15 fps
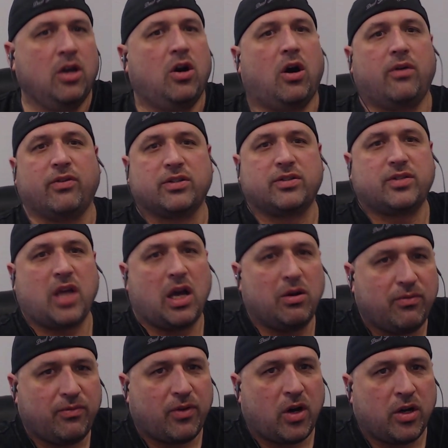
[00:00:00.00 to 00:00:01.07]
over
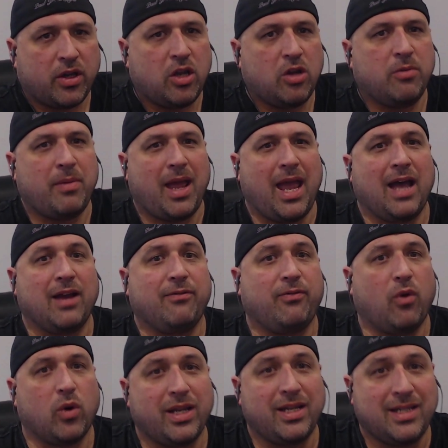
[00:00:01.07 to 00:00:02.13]
sound volume at
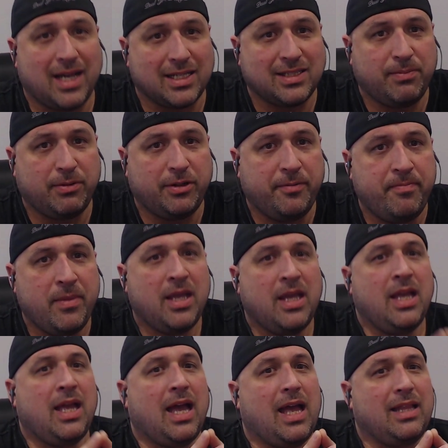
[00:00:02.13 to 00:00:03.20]
40 decibel,
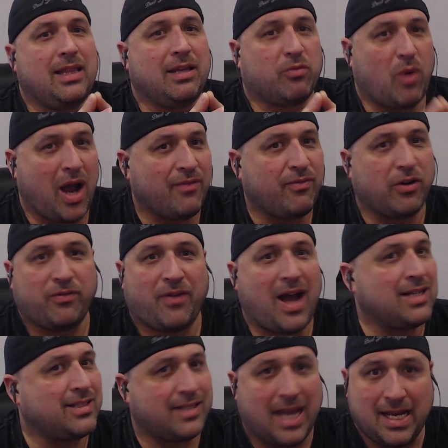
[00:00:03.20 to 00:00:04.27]
the Rockford
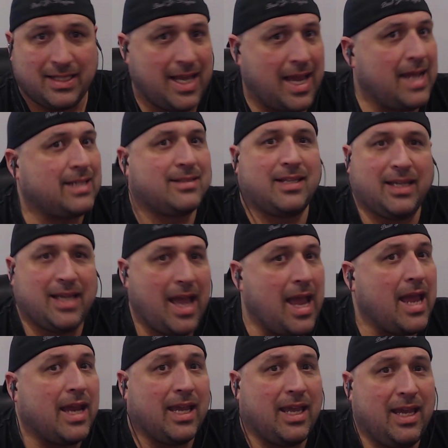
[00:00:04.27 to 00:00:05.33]
Fosgate takes the
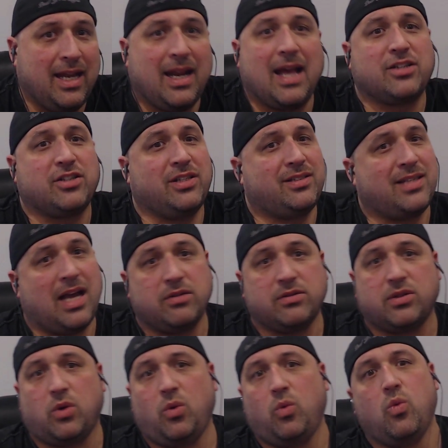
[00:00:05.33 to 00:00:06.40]
cake. It actually sounds
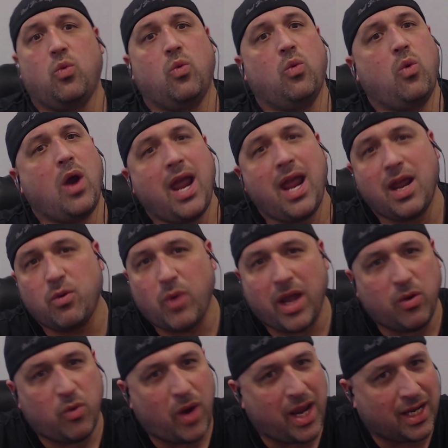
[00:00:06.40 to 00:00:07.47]

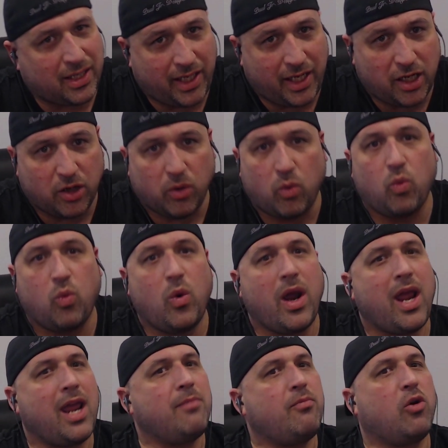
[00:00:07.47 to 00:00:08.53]
way cleaner,
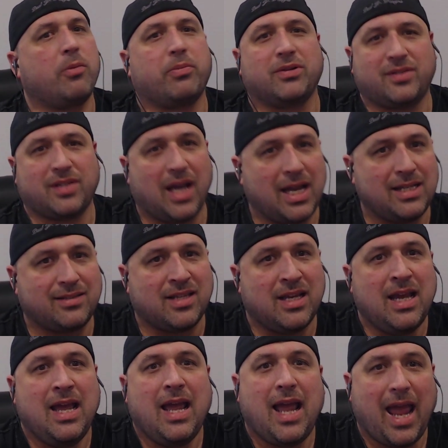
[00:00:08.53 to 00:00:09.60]
way more precise
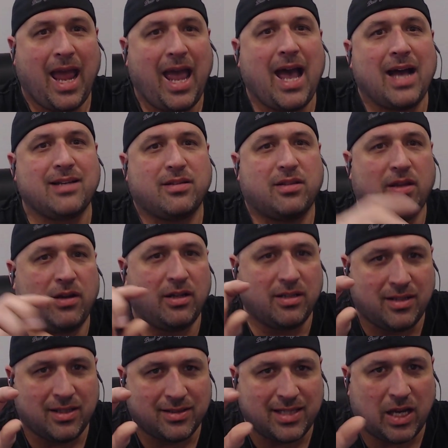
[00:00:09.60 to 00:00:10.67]
at
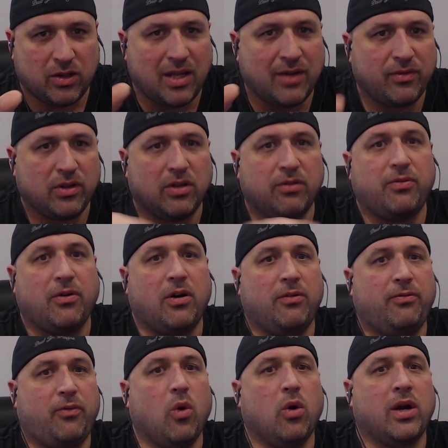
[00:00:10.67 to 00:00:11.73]
the sound level of
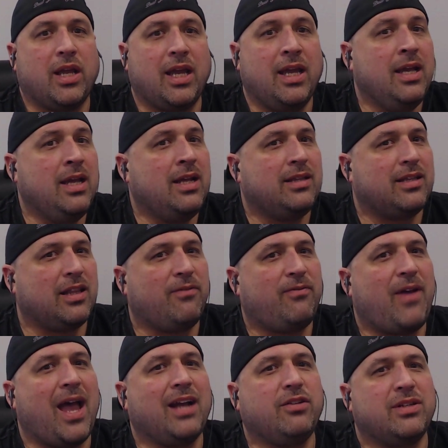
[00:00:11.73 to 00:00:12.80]
40 than the
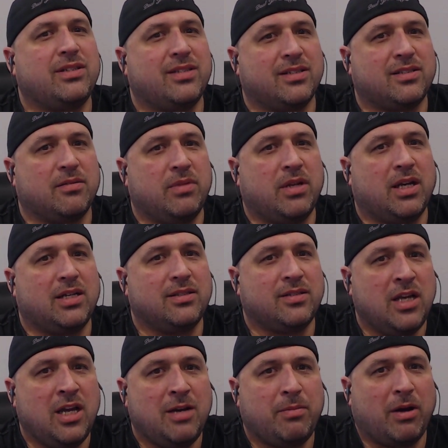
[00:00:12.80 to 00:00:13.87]
factory system does.
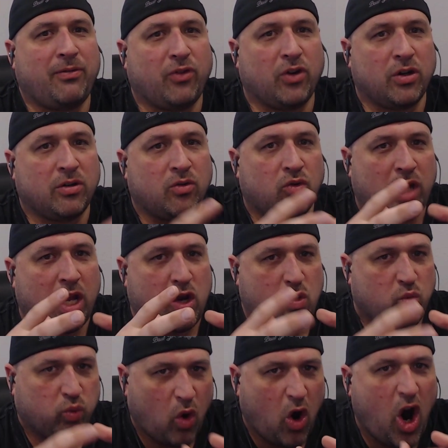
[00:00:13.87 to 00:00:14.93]
But for like
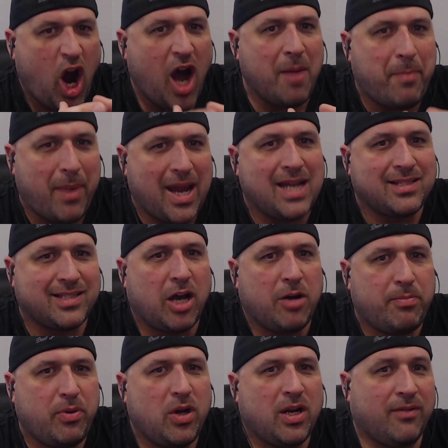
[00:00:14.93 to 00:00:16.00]
raw bass
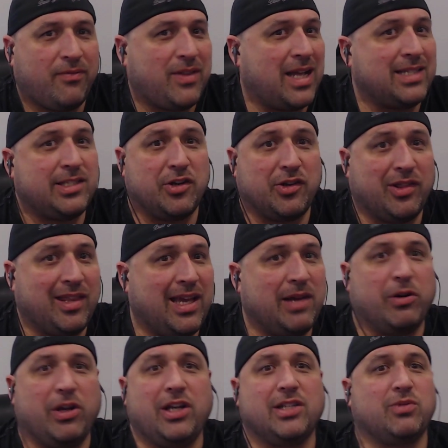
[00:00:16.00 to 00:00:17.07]
output, if that's your thing
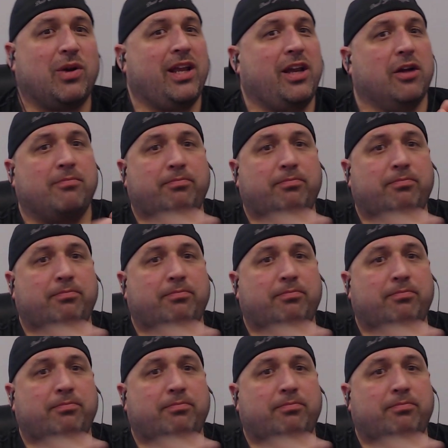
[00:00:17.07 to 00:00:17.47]
where you just want to hear